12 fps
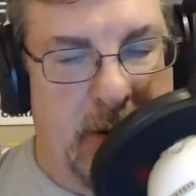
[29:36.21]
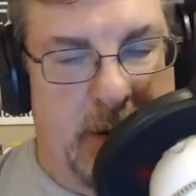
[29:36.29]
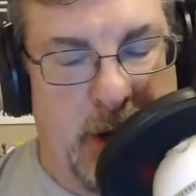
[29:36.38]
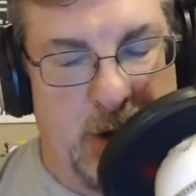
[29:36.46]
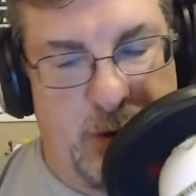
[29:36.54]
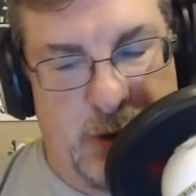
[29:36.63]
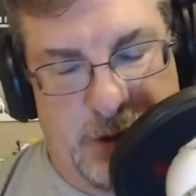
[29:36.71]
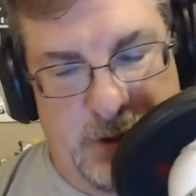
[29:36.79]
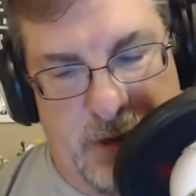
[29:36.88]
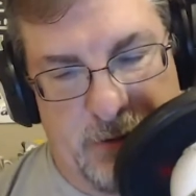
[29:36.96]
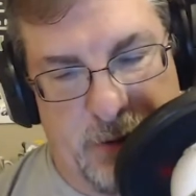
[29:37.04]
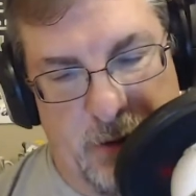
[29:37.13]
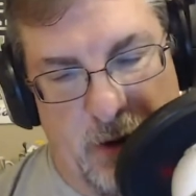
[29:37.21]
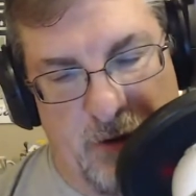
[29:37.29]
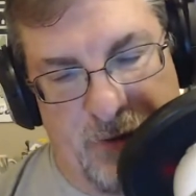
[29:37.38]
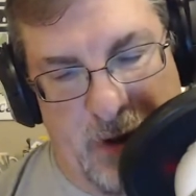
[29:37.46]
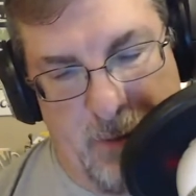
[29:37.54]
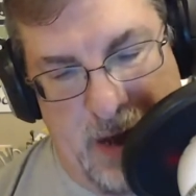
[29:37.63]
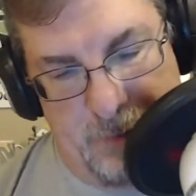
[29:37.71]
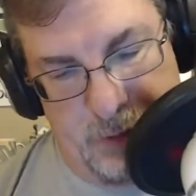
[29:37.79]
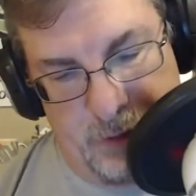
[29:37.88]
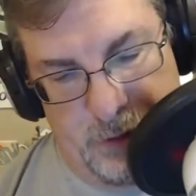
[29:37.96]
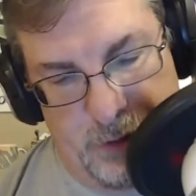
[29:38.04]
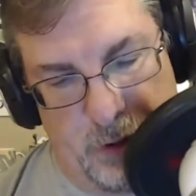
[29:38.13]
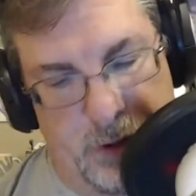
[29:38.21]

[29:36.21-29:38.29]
countries because I was going offline maps and there's all these